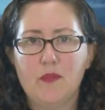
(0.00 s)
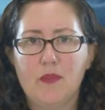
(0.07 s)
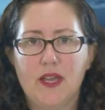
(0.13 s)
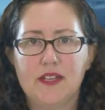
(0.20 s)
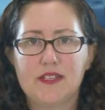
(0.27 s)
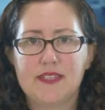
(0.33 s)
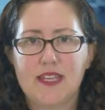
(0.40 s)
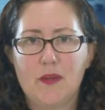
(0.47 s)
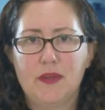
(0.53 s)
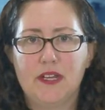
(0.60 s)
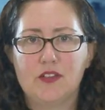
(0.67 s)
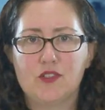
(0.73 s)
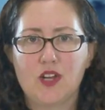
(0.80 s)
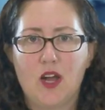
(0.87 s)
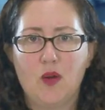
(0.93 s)
Bay Salmon
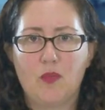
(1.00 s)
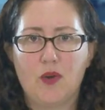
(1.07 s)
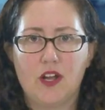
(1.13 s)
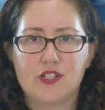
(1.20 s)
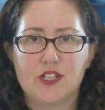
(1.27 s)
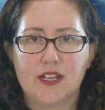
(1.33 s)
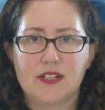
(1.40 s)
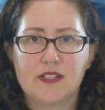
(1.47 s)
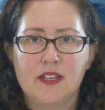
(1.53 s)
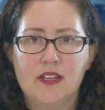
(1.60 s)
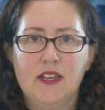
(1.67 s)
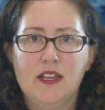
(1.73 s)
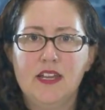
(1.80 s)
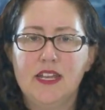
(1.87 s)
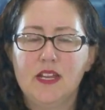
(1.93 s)
and Trout Project
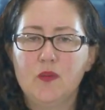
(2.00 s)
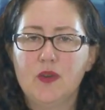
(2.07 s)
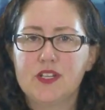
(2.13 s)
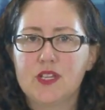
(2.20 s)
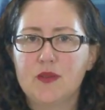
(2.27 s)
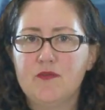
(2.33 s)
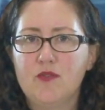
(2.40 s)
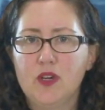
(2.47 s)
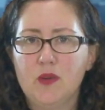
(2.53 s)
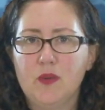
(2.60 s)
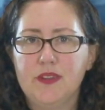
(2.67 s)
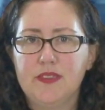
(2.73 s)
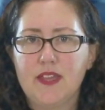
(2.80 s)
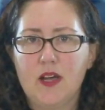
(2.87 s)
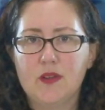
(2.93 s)
in which some
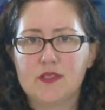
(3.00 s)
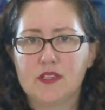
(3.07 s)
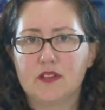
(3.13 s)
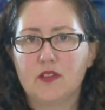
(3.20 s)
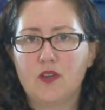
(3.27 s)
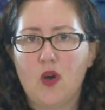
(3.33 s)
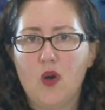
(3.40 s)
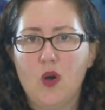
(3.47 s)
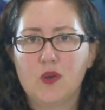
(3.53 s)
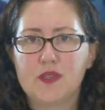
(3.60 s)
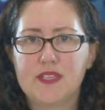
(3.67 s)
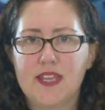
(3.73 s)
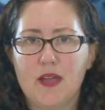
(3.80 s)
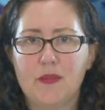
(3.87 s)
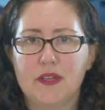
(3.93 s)
41,000 coho
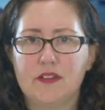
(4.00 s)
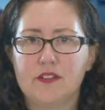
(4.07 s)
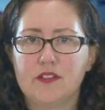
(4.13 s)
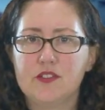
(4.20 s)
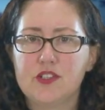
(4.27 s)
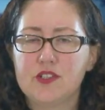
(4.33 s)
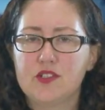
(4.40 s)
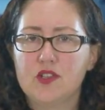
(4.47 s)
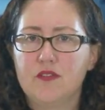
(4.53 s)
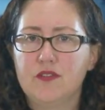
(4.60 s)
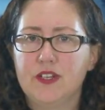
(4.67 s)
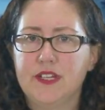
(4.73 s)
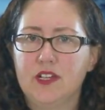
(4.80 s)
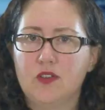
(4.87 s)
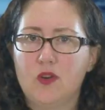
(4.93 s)
salmon, just over
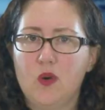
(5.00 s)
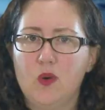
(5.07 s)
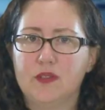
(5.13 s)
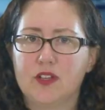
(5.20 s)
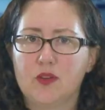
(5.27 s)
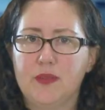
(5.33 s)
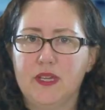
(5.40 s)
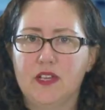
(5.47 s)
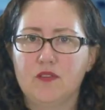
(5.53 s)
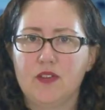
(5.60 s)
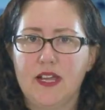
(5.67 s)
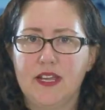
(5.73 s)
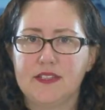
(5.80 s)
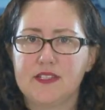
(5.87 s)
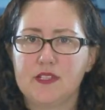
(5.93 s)
a year old, are being
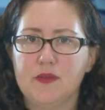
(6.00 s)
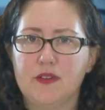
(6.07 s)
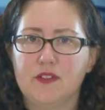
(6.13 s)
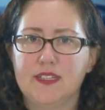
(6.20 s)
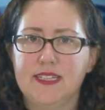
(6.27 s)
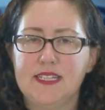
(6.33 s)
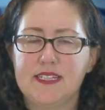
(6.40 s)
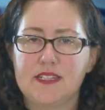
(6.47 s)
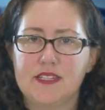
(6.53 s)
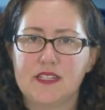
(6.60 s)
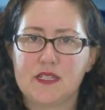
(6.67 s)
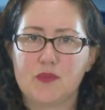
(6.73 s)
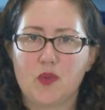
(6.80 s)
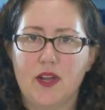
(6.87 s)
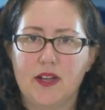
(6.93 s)
raised to be released
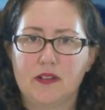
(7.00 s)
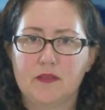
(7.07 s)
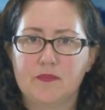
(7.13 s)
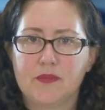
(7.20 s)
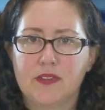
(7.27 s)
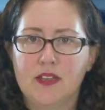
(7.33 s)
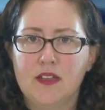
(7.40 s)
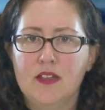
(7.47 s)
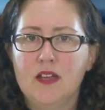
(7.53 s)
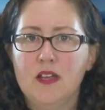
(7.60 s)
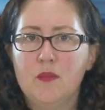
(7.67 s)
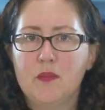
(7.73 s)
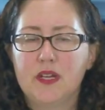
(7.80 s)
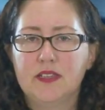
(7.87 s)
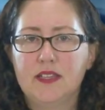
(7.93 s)
this spring.
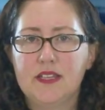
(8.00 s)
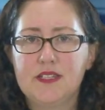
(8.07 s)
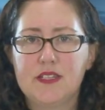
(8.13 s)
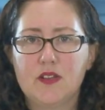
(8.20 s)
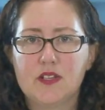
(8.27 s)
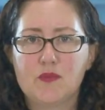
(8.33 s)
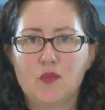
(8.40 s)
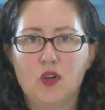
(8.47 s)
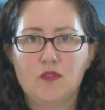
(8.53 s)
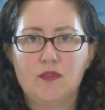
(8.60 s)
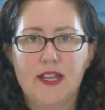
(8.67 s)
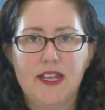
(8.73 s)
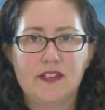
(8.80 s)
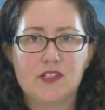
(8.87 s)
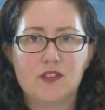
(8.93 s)
But unless there is more
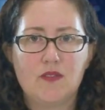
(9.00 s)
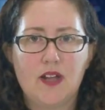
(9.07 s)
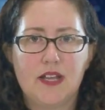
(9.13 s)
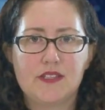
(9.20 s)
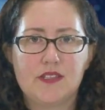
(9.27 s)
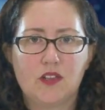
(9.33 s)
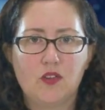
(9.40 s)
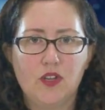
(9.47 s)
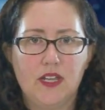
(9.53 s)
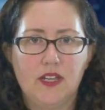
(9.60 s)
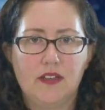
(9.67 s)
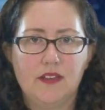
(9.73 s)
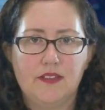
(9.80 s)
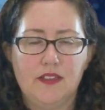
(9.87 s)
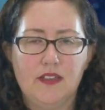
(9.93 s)
rain to rise the
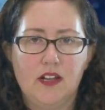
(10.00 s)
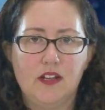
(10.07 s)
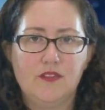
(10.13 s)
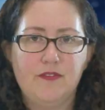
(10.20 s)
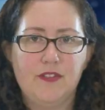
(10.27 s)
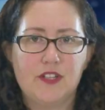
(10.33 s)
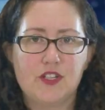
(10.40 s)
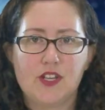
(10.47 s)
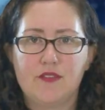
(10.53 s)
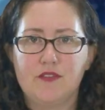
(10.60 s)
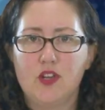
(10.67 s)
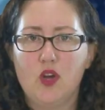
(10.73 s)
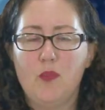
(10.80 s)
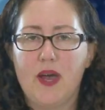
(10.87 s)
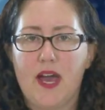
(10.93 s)
creek, the young fish have
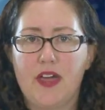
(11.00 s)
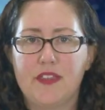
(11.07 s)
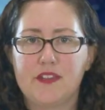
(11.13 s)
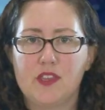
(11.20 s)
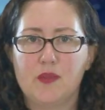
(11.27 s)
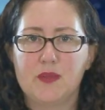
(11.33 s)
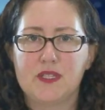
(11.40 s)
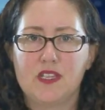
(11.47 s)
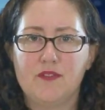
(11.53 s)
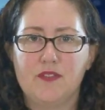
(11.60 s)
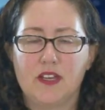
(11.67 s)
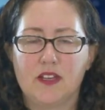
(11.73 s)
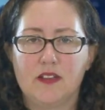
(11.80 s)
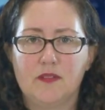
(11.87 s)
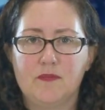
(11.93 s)
no path to the
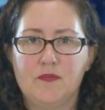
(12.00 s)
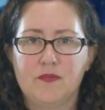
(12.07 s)
Pacific.